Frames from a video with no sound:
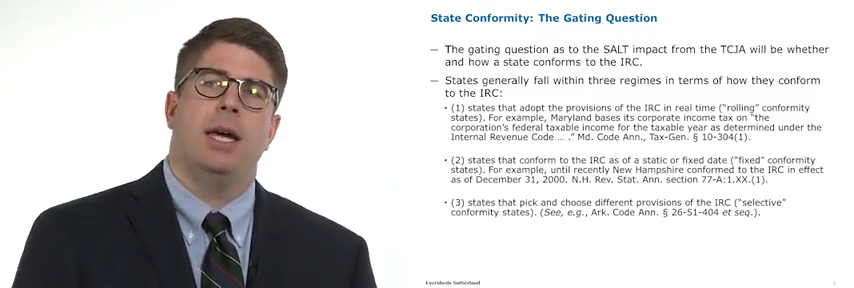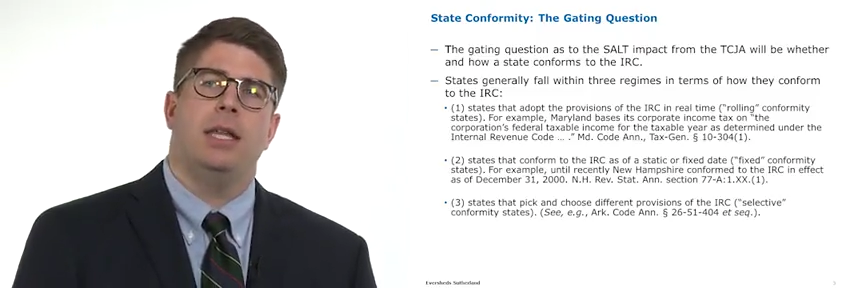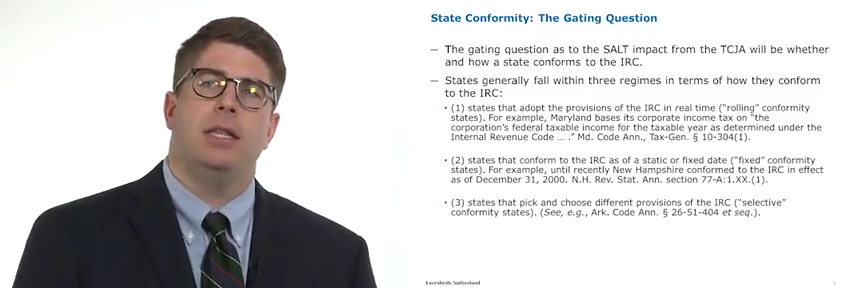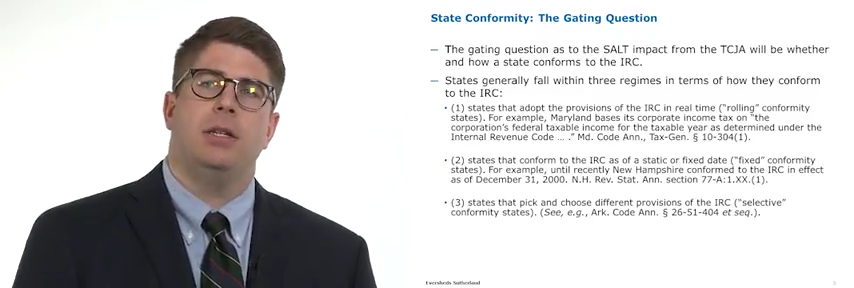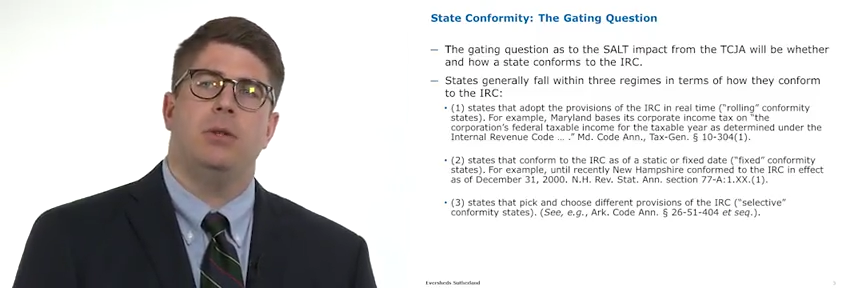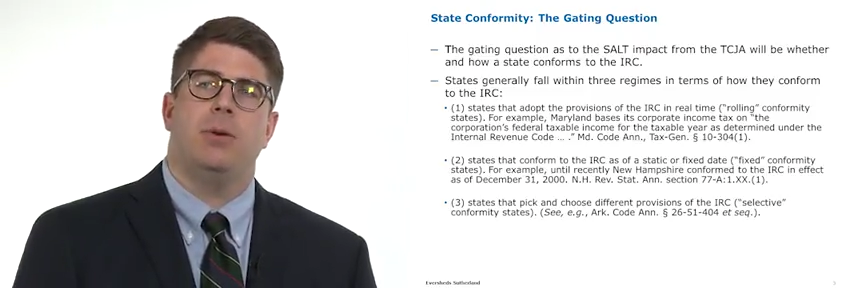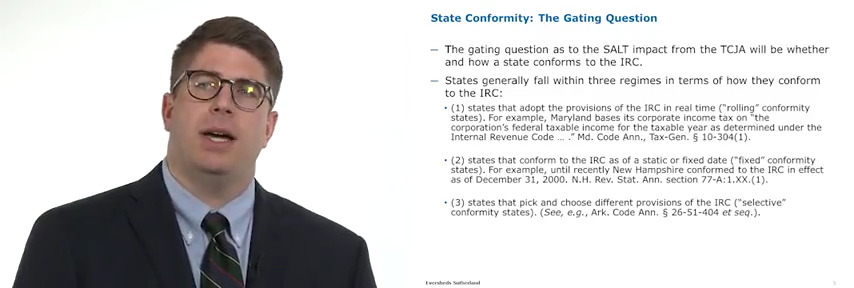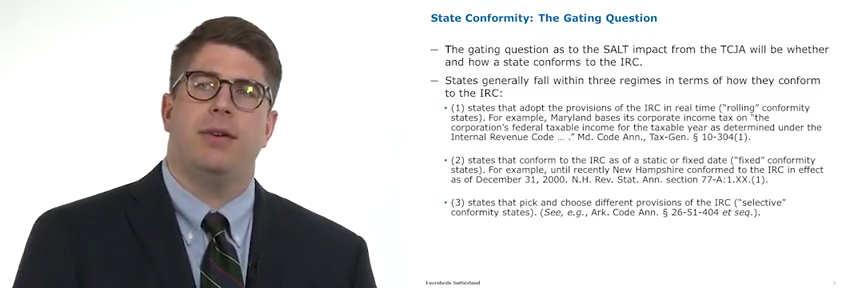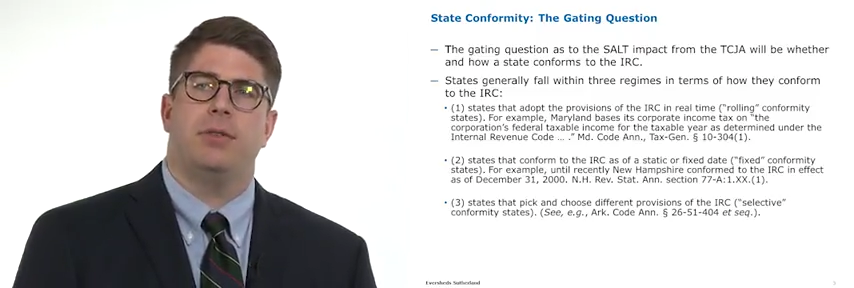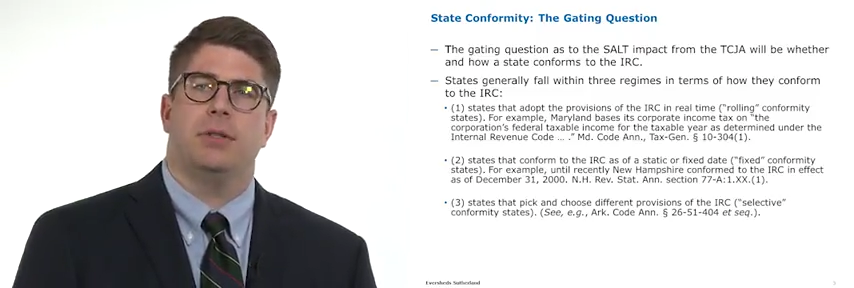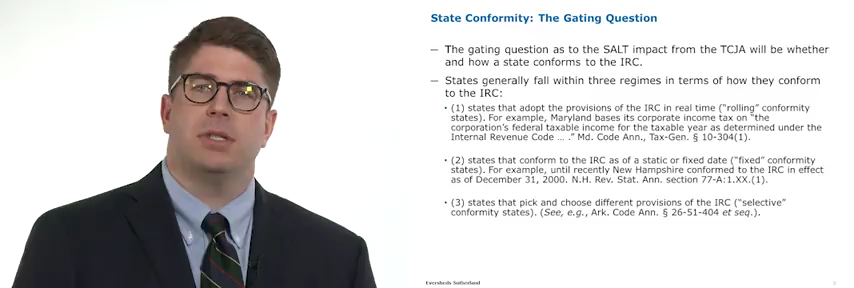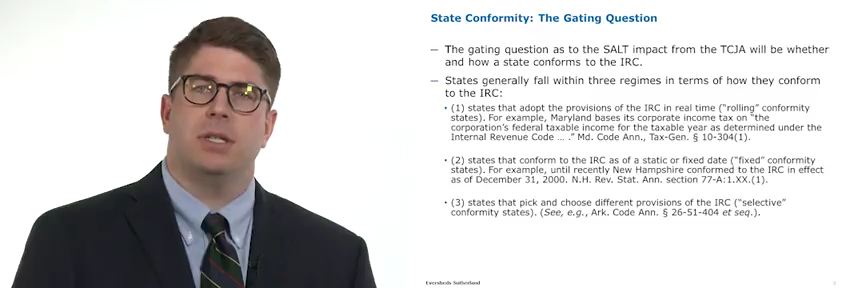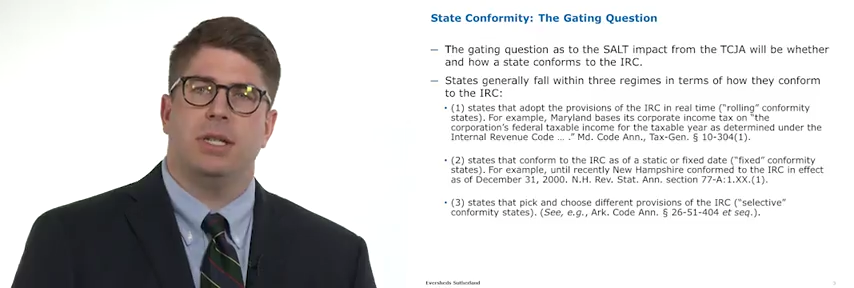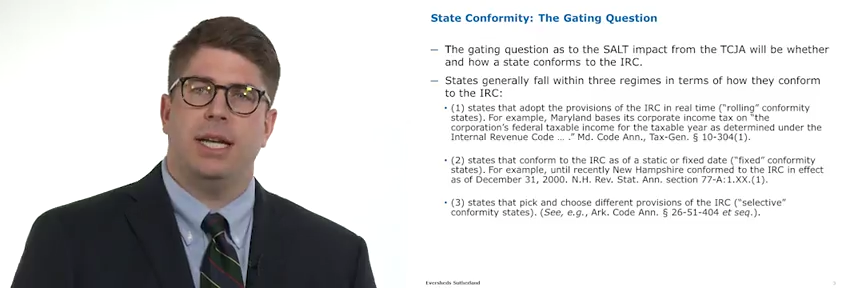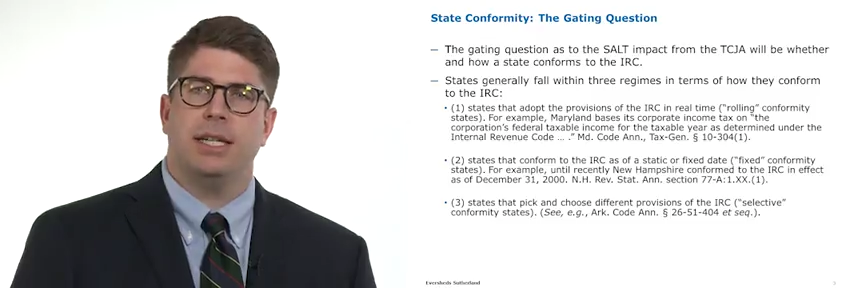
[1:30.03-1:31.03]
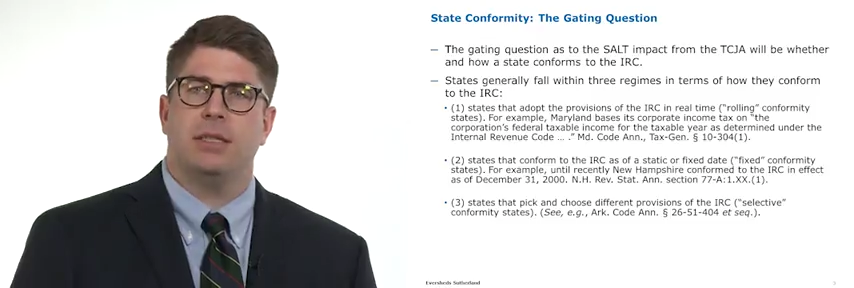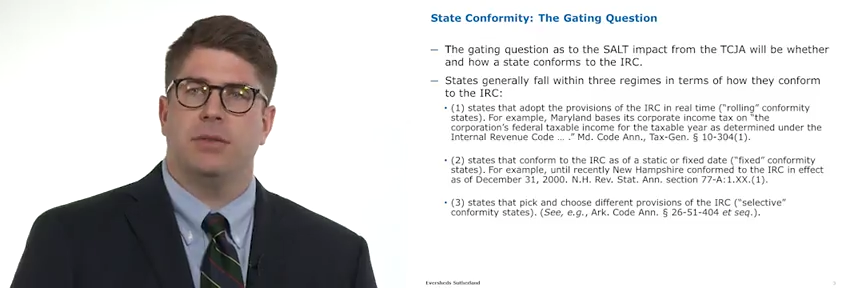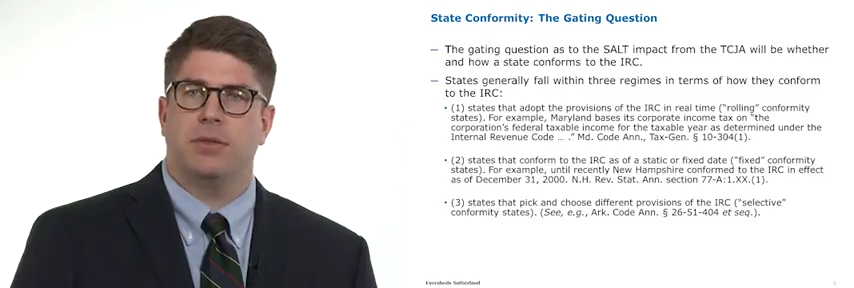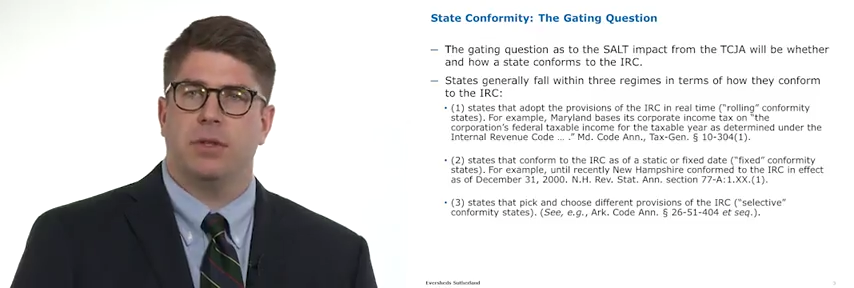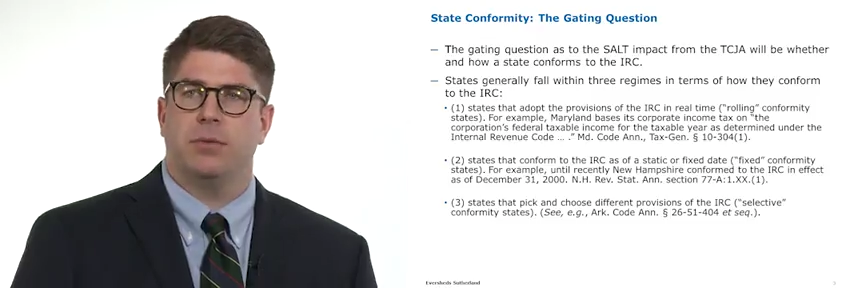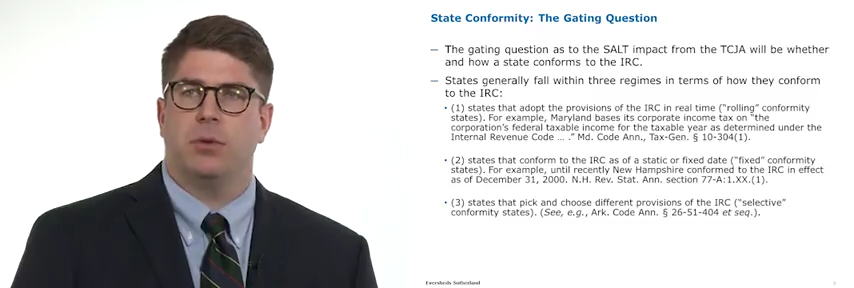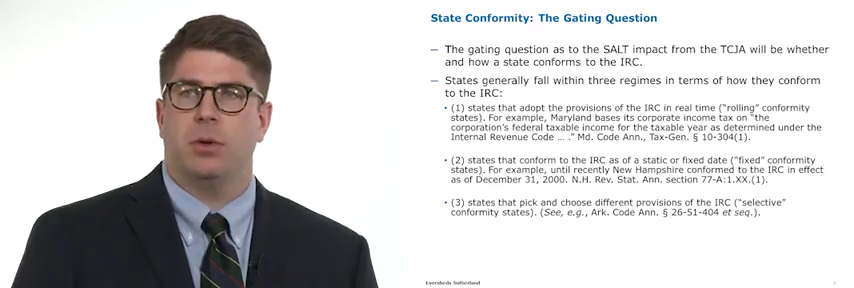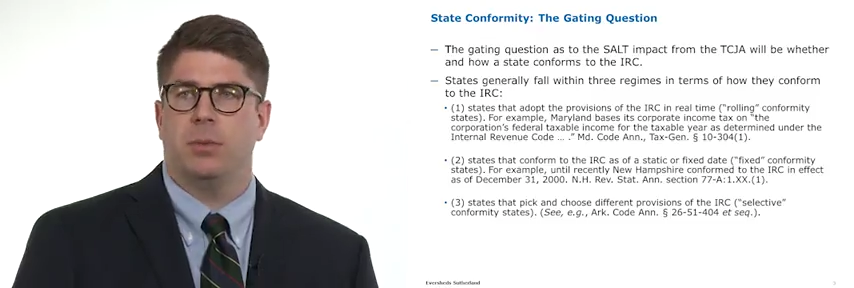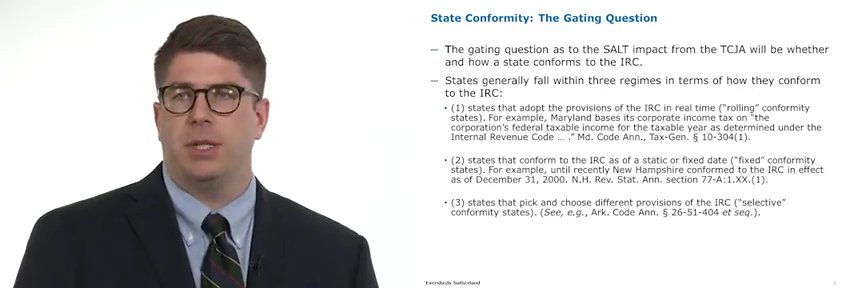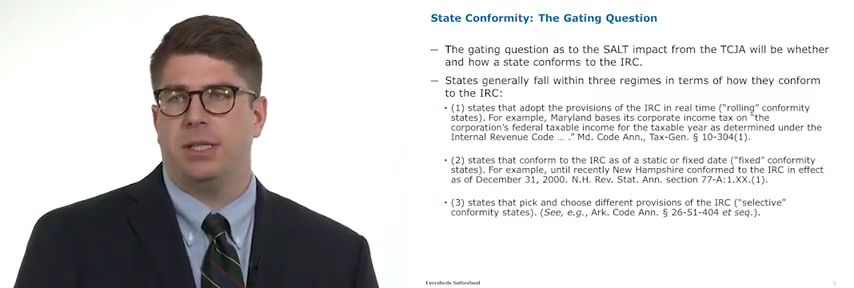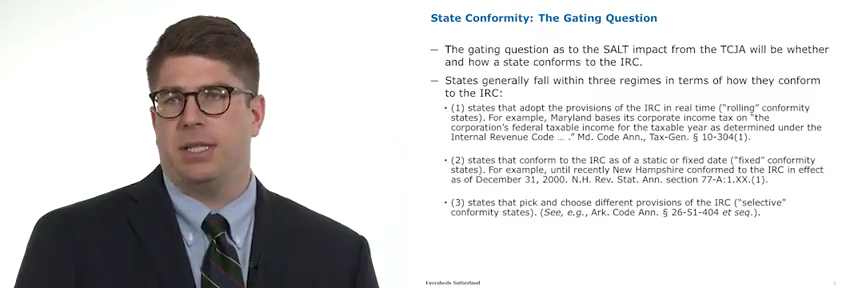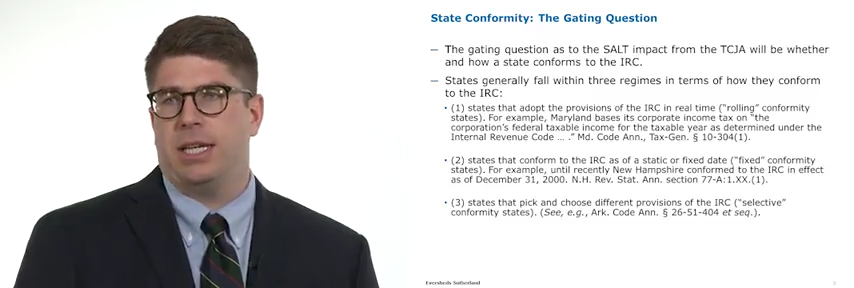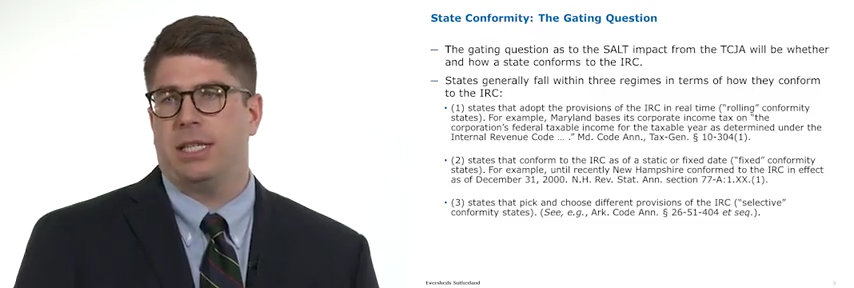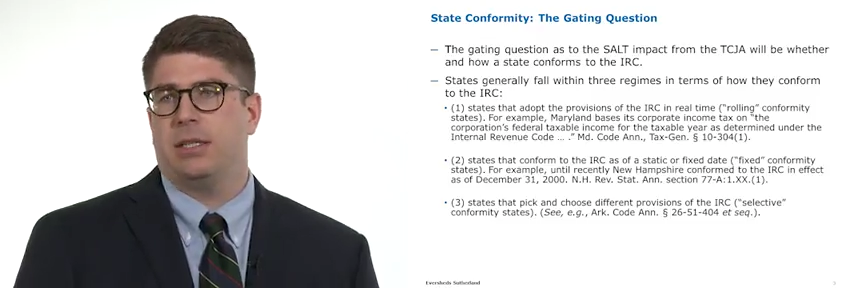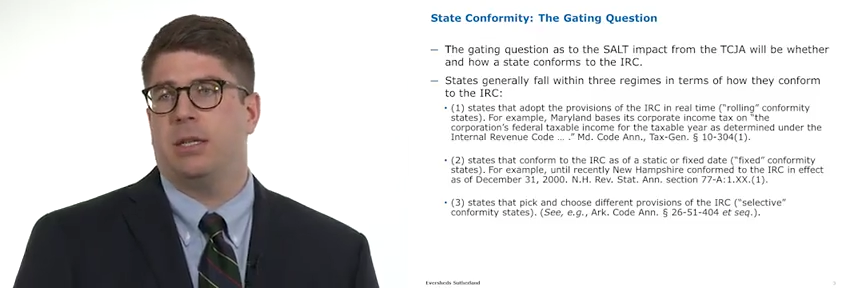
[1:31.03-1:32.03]
And then you have your selective conformity
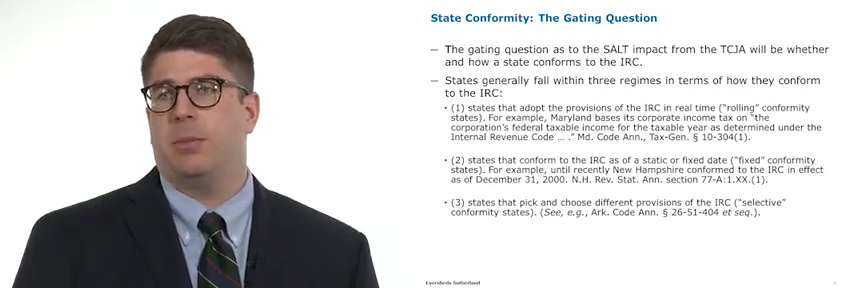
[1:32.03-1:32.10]
states